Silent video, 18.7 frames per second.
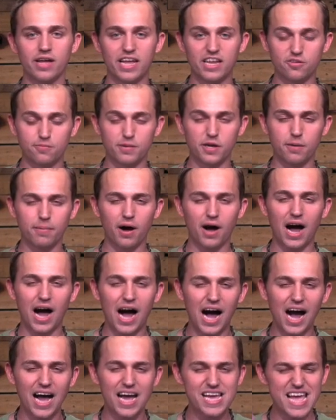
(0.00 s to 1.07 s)
It's been about
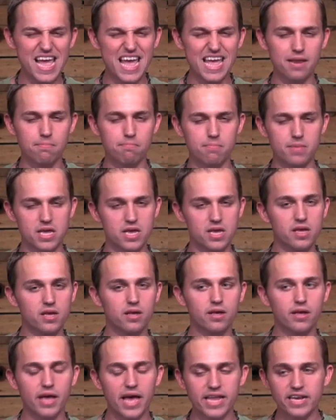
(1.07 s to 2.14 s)
I and me.
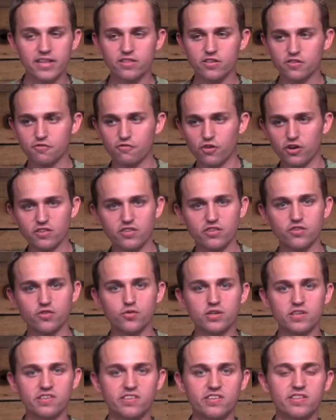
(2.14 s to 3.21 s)
And in those verses, you
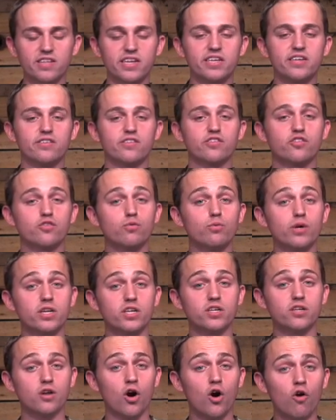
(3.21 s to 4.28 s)
can see that he has
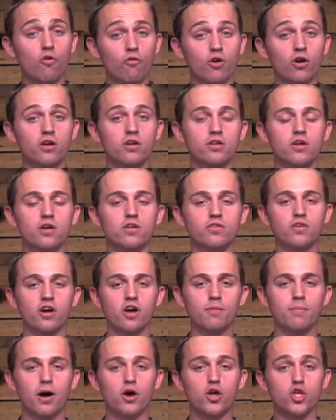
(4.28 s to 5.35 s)
switched over,
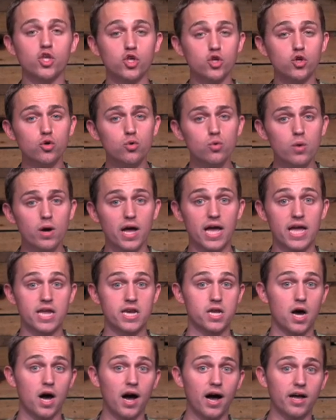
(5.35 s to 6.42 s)
talking about you
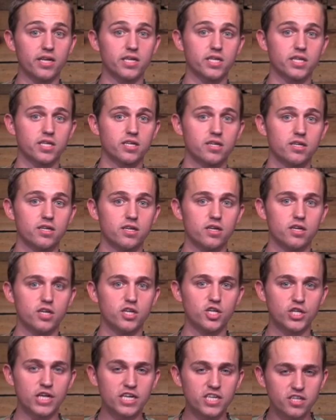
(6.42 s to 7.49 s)
and us
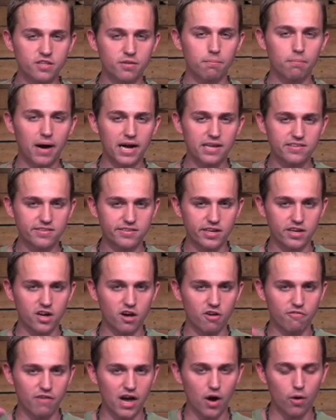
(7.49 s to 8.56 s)
changing the mindset
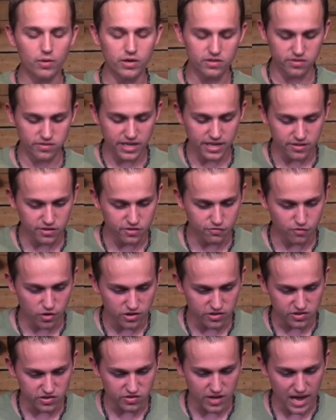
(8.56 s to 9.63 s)
of how he's laying these
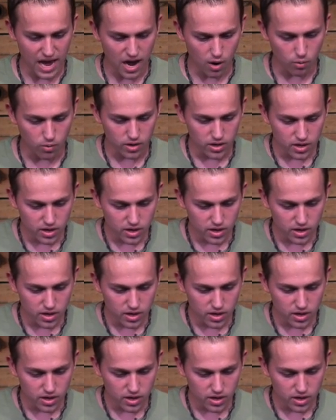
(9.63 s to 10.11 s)
verses out.